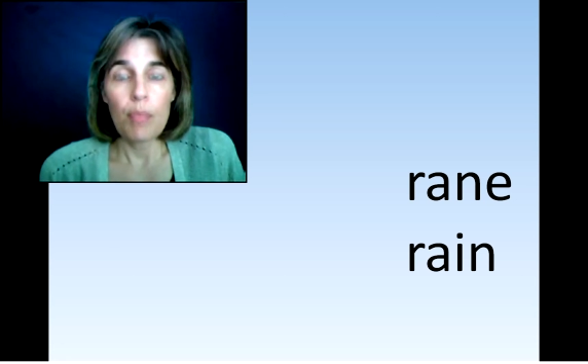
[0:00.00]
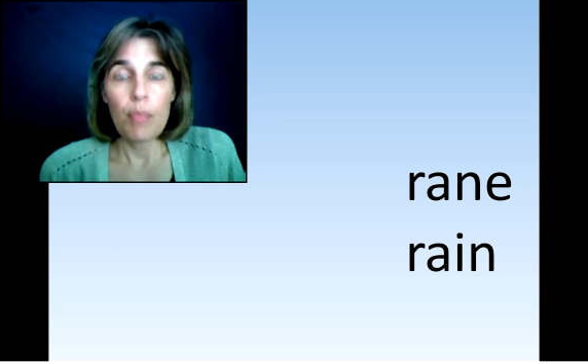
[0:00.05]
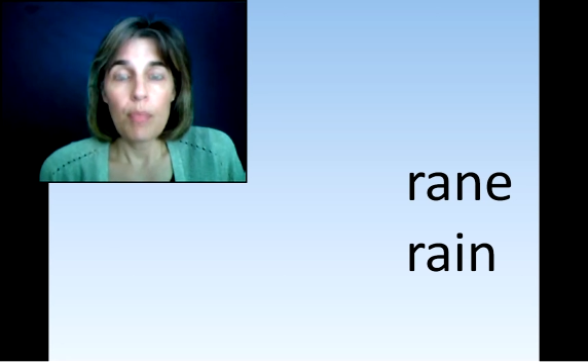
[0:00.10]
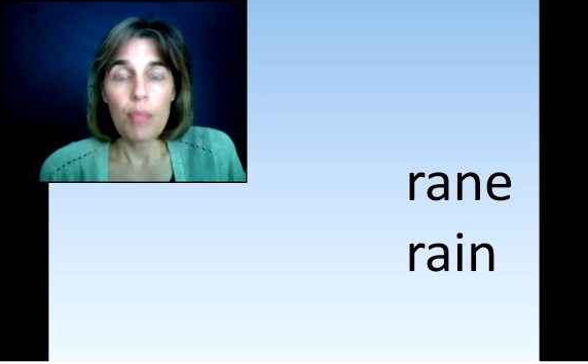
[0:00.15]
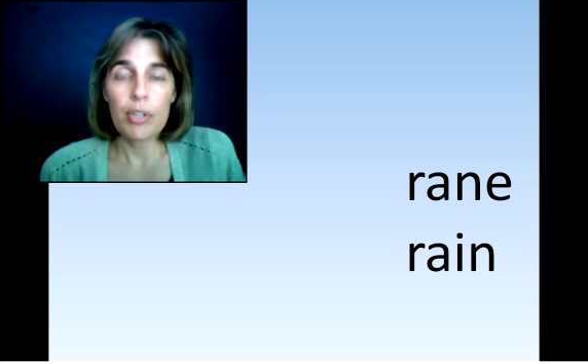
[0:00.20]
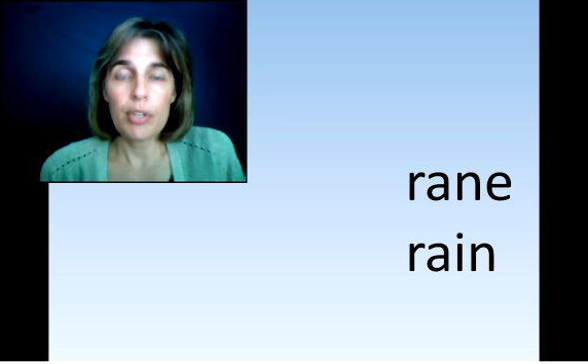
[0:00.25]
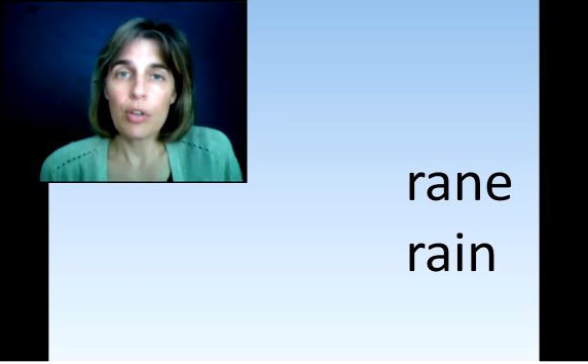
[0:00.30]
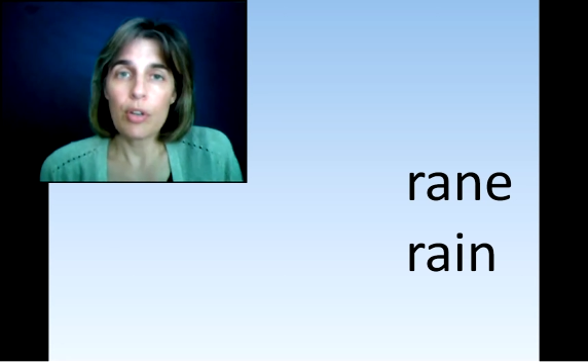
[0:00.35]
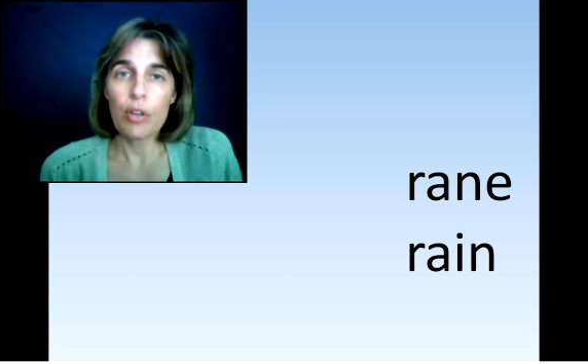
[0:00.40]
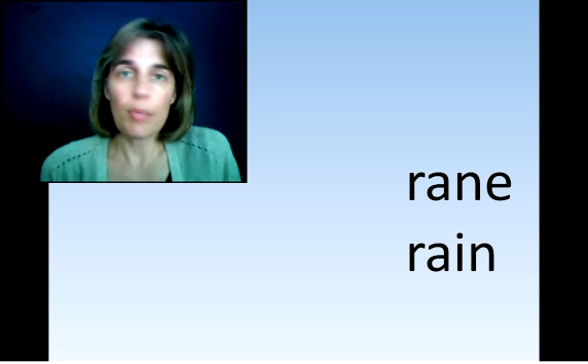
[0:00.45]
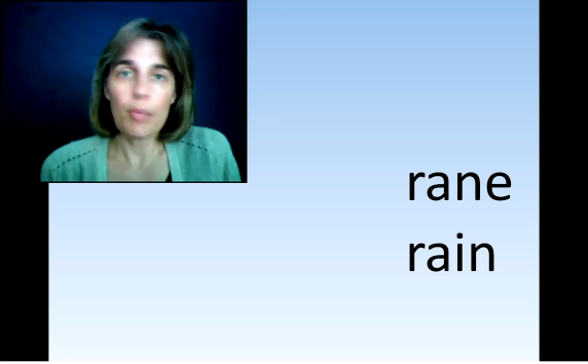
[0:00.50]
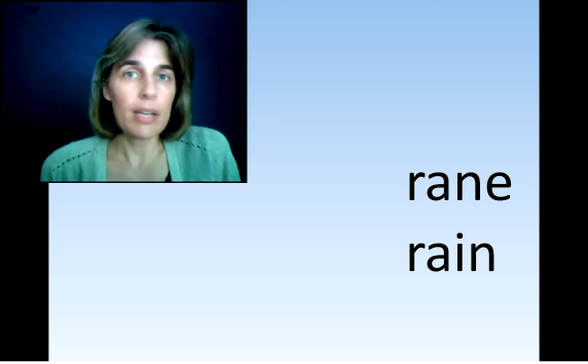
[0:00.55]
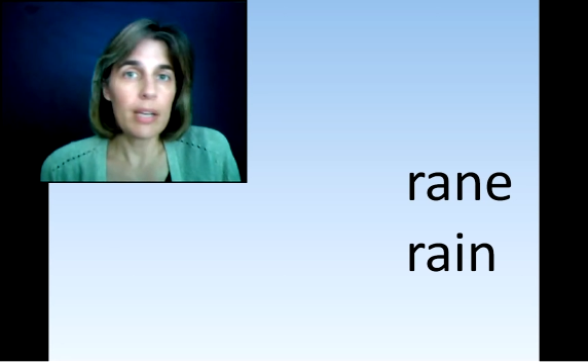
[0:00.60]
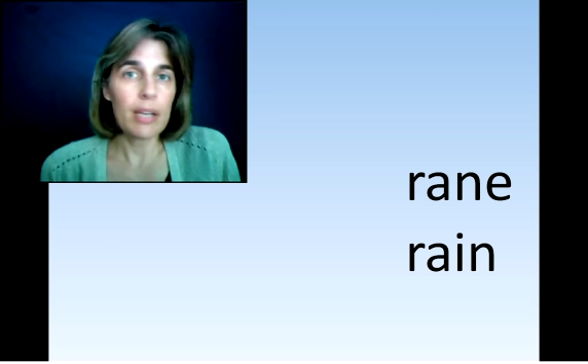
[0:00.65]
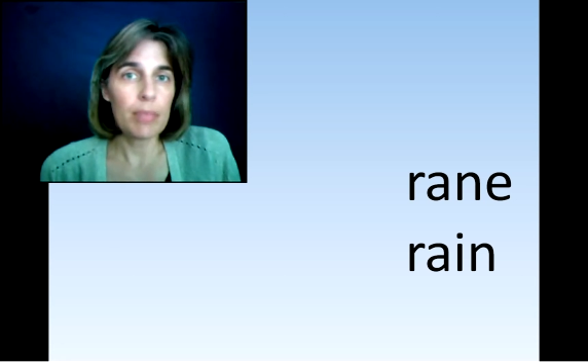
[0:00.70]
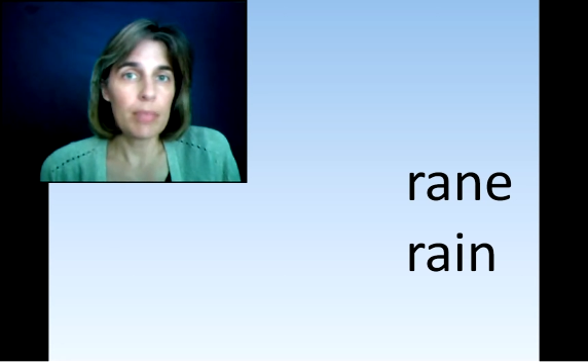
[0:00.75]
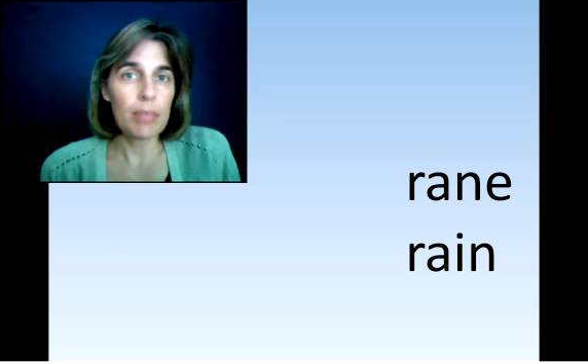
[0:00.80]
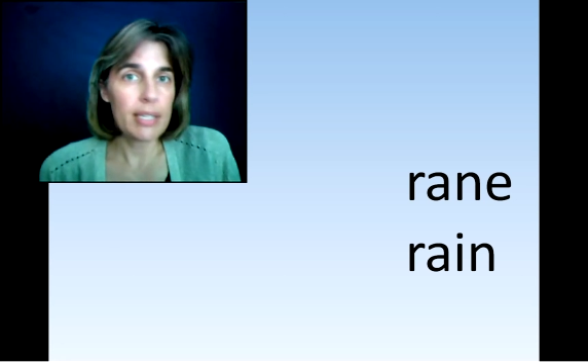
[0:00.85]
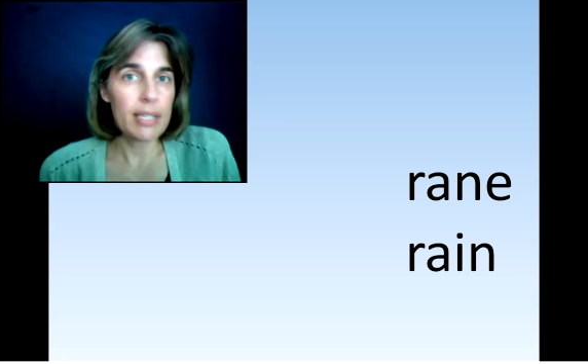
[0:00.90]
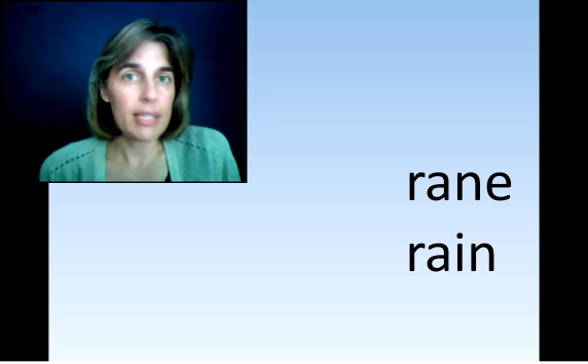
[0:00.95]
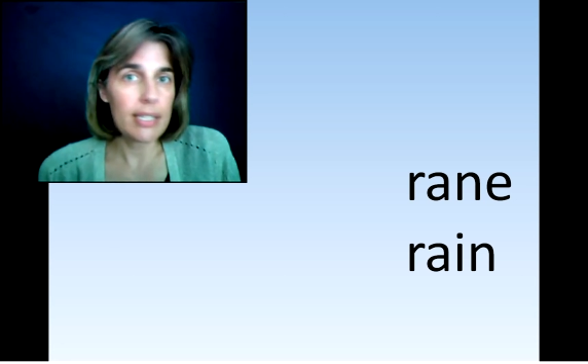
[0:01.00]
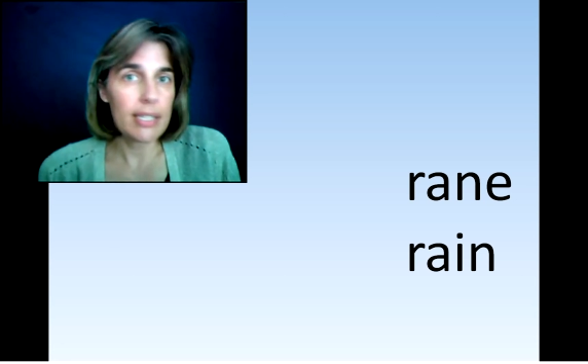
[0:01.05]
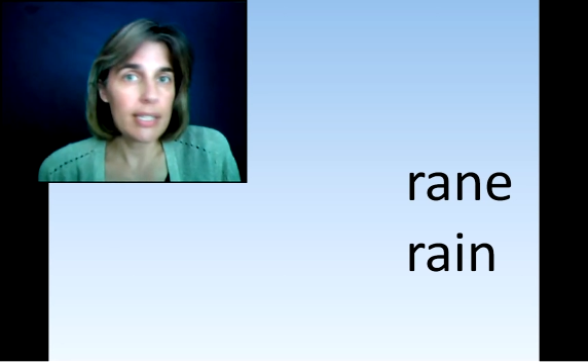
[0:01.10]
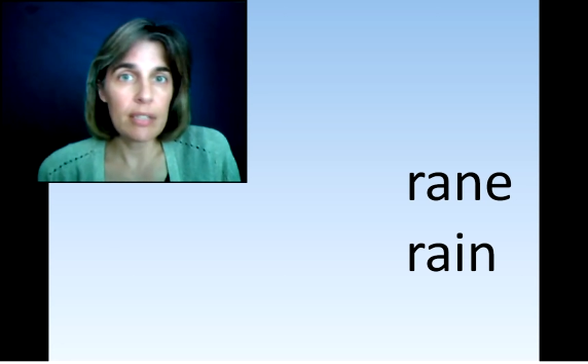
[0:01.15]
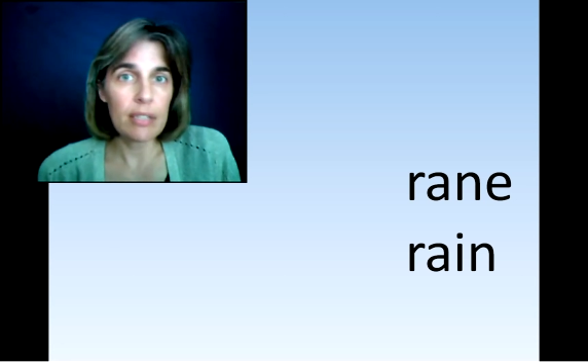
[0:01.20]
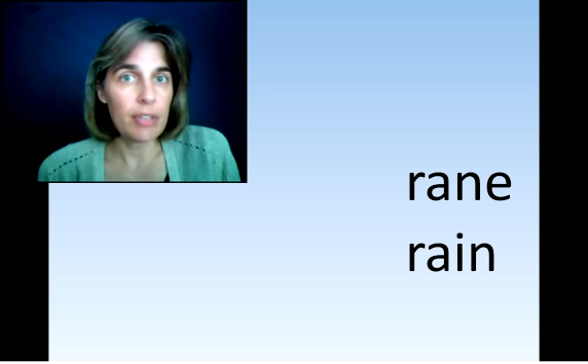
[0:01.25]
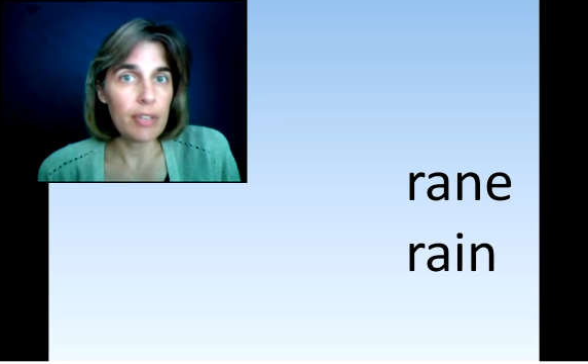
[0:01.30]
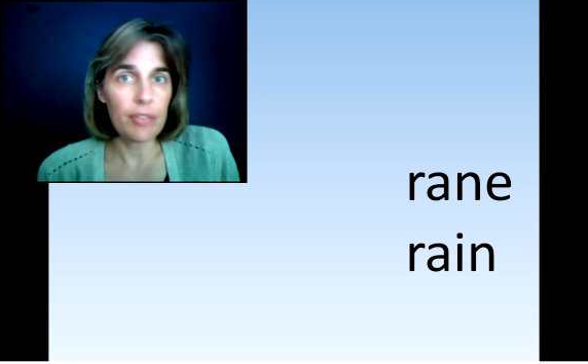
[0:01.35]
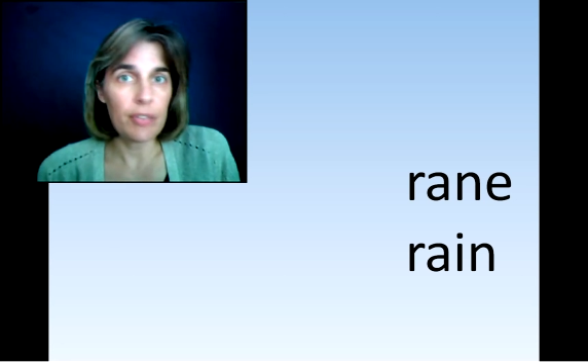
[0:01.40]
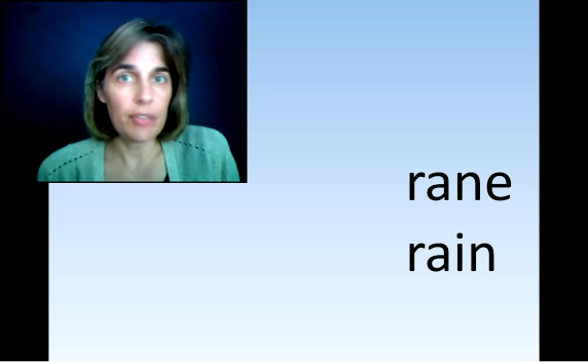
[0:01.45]
But don't make a big deal
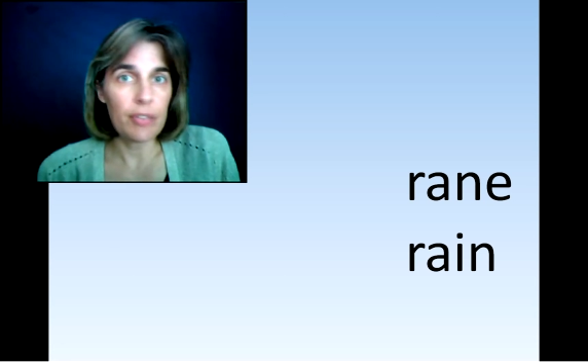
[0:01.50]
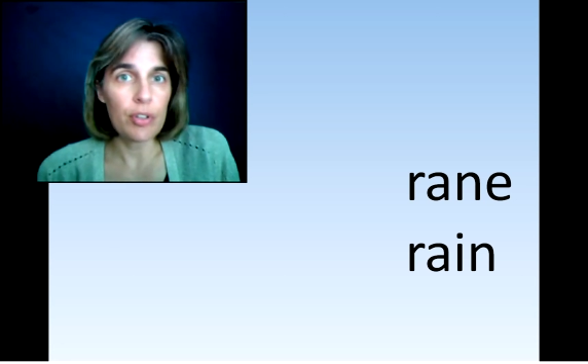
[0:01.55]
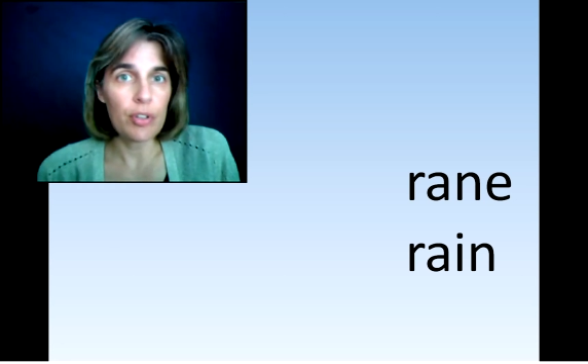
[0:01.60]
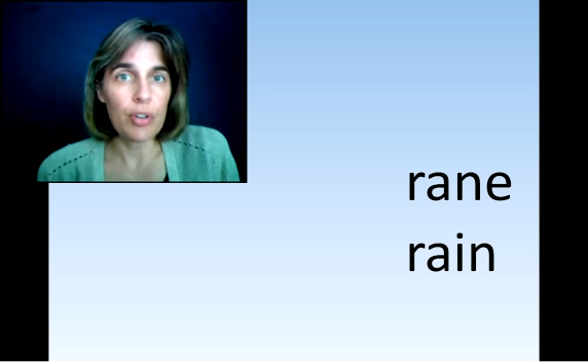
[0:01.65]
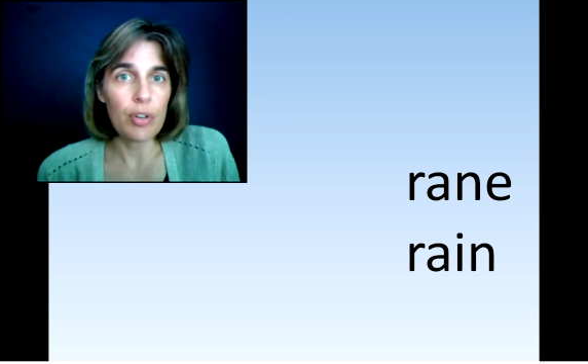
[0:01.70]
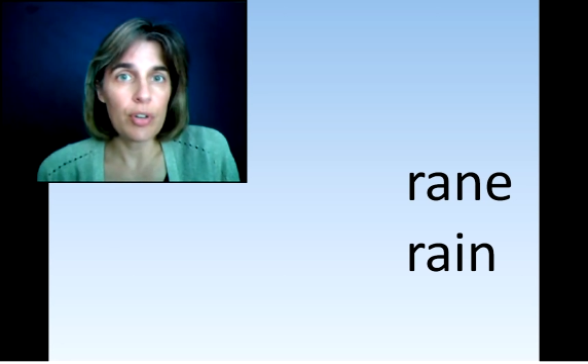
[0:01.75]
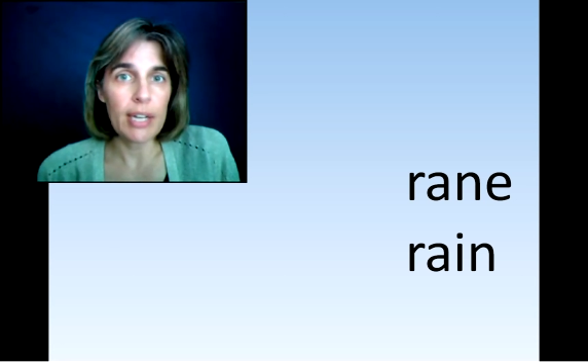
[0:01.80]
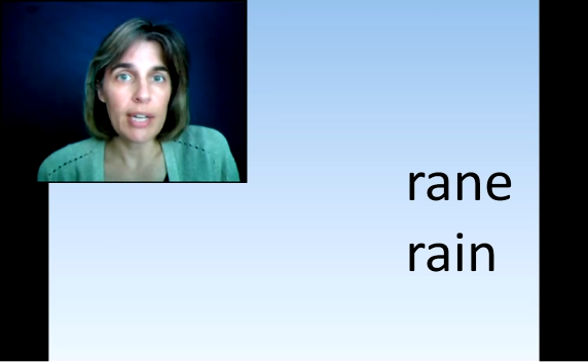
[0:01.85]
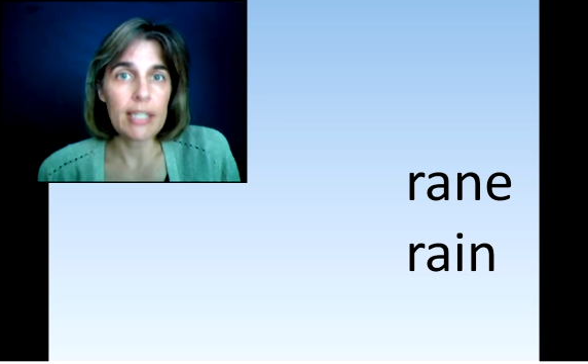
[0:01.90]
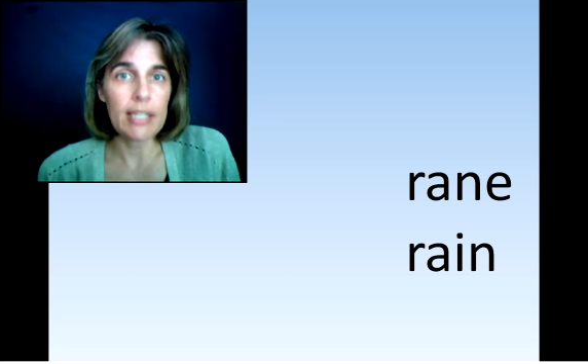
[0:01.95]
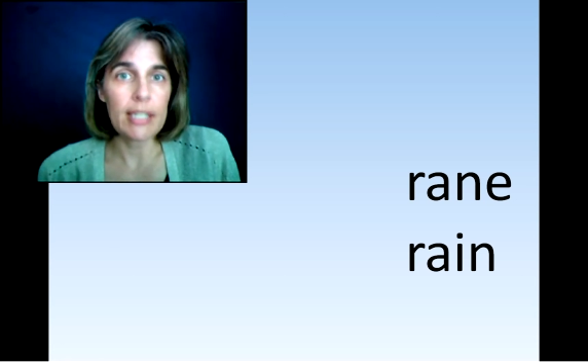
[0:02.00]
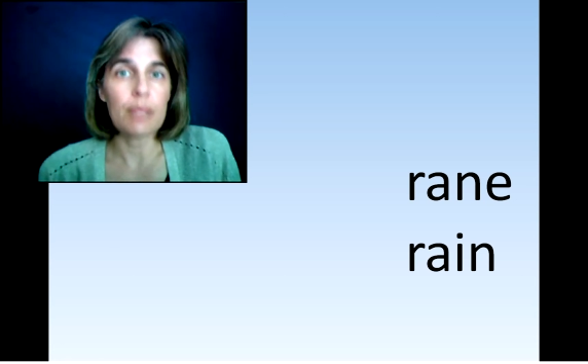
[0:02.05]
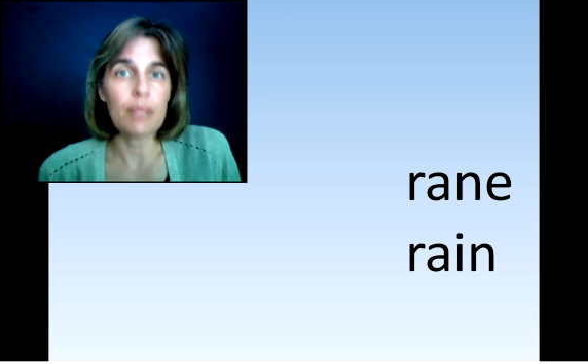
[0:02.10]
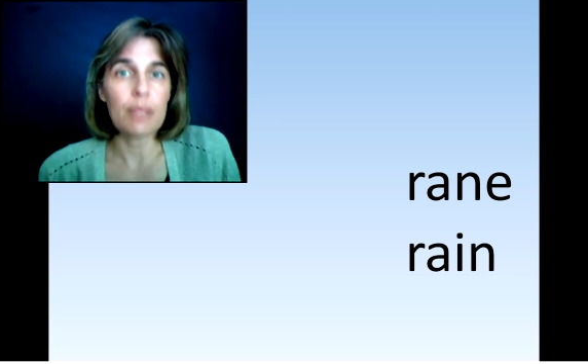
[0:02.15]
of it if you correct it,